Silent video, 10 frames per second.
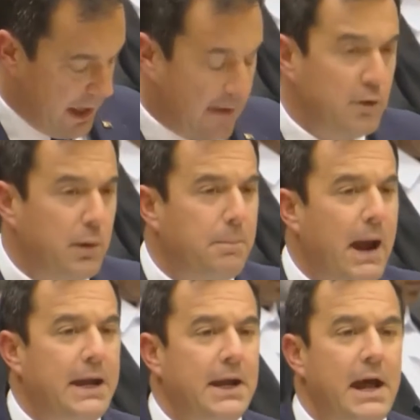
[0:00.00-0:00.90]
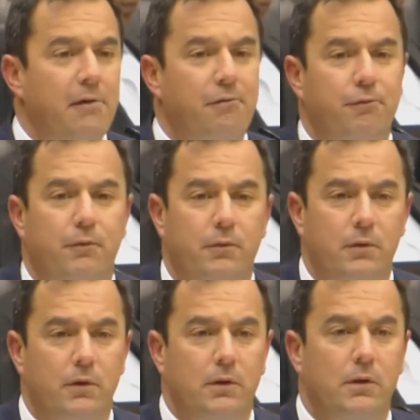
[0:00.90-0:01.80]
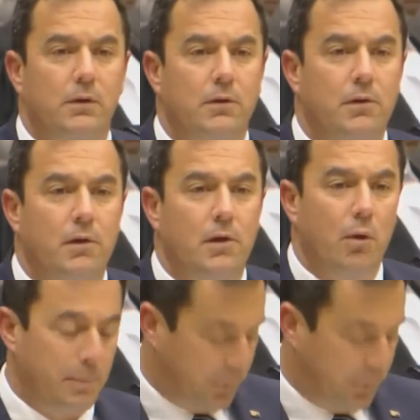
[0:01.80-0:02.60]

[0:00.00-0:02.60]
Haven't we paid enough? We